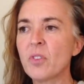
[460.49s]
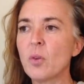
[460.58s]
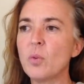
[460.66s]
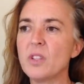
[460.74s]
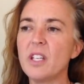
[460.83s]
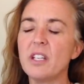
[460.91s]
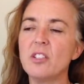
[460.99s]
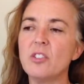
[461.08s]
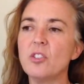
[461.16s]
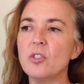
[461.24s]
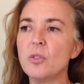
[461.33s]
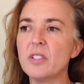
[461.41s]
what they can
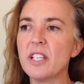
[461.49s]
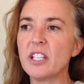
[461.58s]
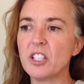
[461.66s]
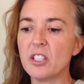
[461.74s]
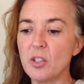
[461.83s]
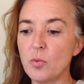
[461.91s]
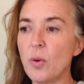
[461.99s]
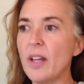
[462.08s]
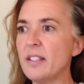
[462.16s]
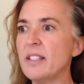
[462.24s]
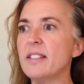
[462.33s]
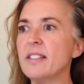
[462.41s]
do is actually
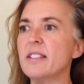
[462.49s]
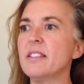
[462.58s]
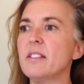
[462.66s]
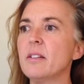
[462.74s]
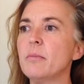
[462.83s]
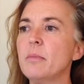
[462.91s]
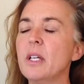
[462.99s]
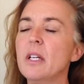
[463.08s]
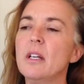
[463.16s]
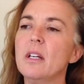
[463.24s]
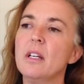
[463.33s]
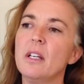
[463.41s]
rent a system,
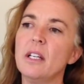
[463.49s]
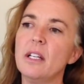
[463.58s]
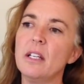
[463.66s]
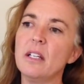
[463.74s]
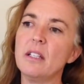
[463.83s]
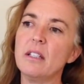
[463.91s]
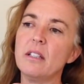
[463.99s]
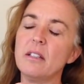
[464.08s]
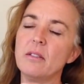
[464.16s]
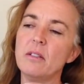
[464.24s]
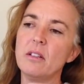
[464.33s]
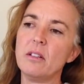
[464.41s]
and
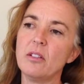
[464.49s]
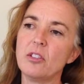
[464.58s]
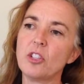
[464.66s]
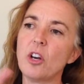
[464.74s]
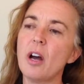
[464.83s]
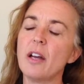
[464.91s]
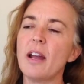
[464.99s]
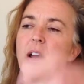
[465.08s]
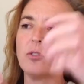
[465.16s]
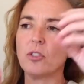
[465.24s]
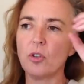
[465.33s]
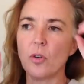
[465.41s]
they're taught
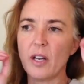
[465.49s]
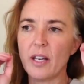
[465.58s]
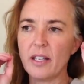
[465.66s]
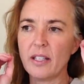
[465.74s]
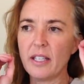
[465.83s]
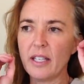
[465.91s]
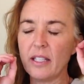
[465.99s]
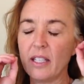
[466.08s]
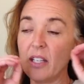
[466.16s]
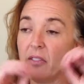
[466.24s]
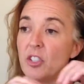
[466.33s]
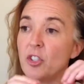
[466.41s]
how to go ahead and
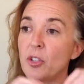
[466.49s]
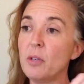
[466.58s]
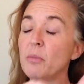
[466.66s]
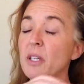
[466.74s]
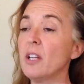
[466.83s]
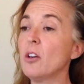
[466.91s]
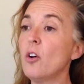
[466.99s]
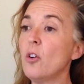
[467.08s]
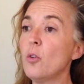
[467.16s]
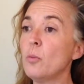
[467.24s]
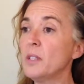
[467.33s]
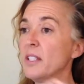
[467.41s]
give a treatment at
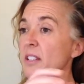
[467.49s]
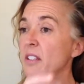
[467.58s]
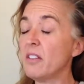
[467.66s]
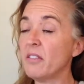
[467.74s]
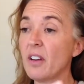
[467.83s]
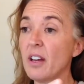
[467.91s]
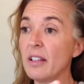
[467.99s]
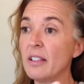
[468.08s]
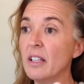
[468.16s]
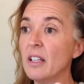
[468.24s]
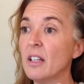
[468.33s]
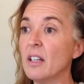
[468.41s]
home. Let's say they've got
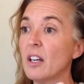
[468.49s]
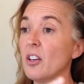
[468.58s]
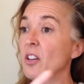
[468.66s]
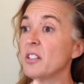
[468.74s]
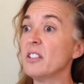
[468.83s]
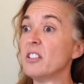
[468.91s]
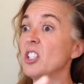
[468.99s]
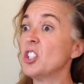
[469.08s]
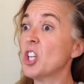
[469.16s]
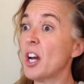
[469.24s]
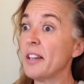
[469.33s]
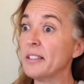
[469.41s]
an autistic
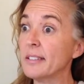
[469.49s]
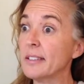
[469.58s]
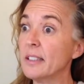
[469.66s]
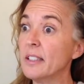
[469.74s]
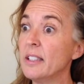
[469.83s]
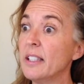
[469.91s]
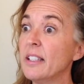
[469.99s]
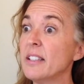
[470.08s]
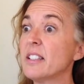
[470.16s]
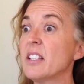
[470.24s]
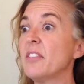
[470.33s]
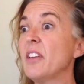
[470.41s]
child, and
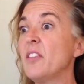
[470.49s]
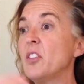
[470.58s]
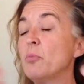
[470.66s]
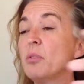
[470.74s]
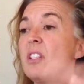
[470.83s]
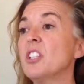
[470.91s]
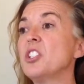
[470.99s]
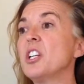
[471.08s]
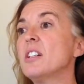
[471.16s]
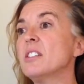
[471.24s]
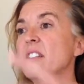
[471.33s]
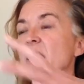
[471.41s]
instead of having to put that
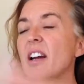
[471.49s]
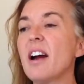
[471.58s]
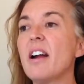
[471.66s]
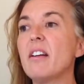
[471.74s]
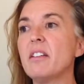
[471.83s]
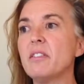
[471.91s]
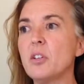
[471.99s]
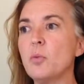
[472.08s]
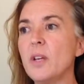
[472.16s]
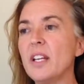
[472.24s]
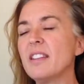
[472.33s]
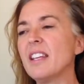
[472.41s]
child in the car every
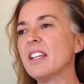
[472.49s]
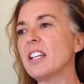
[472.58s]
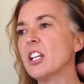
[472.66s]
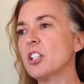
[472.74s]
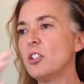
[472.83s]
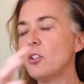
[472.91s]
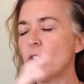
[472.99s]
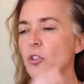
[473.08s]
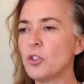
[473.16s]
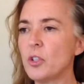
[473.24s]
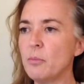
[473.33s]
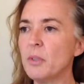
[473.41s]
week, they can actually do the
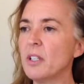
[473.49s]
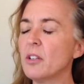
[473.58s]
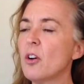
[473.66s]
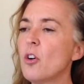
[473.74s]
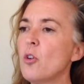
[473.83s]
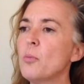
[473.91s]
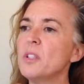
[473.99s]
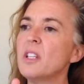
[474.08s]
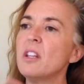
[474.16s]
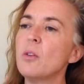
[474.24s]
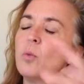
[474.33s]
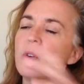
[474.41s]
treatment at home, and
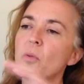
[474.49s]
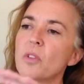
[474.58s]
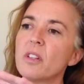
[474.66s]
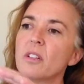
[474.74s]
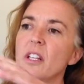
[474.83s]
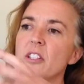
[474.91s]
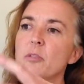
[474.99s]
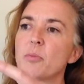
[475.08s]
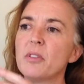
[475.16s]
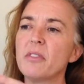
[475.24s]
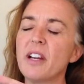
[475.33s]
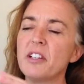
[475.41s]
then they work with the lens
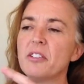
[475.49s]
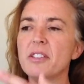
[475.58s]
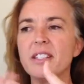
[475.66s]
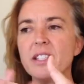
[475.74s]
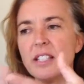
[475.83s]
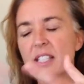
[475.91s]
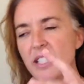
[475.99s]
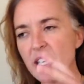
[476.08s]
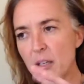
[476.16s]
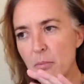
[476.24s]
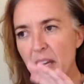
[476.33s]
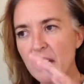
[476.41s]
provider and sending
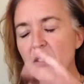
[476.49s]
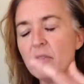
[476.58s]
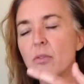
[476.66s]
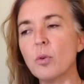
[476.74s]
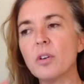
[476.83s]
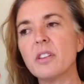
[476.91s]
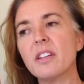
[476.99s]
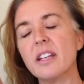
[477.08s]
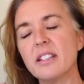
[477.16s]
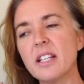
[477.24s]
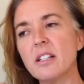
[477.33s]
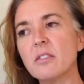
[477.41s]
data back and forth and
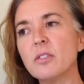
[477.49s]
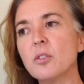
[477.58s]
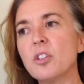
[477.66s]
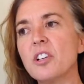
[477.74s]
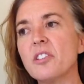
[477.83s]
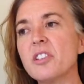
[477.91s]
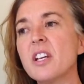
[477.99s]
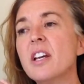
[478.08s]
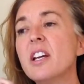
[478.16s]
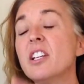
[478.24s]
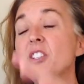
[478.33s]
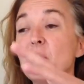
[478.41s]
on telephone calls
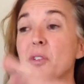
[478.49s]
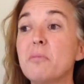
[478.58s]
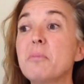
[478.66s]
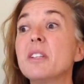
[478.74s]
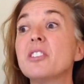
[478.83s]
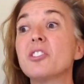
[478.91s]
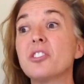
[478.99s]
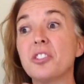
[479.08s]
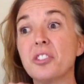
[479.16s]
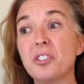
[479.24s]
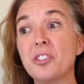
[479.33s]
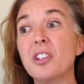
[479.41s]
to
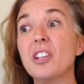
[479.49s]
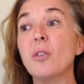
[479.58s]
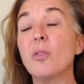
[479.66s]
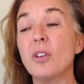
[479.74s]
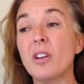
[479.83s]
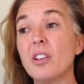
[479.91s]
administer, you know,